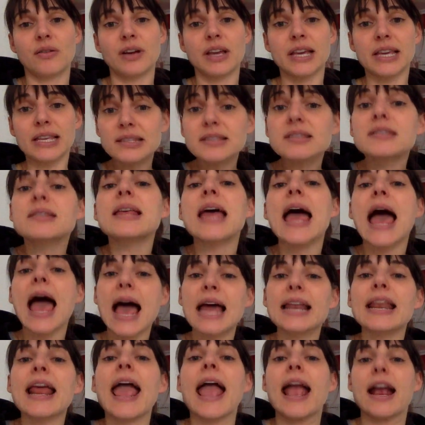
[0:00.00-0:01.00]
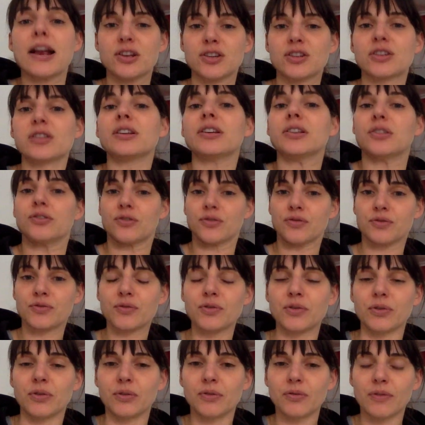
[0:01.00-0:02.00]
is that actually
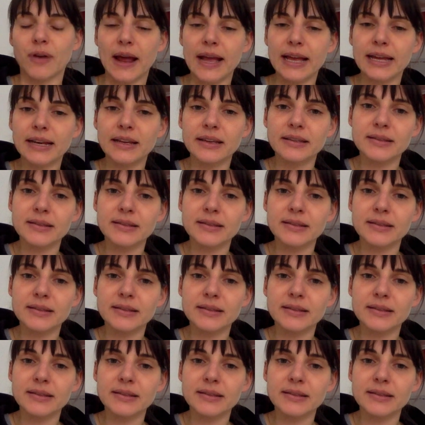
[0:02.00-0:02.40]
true, right?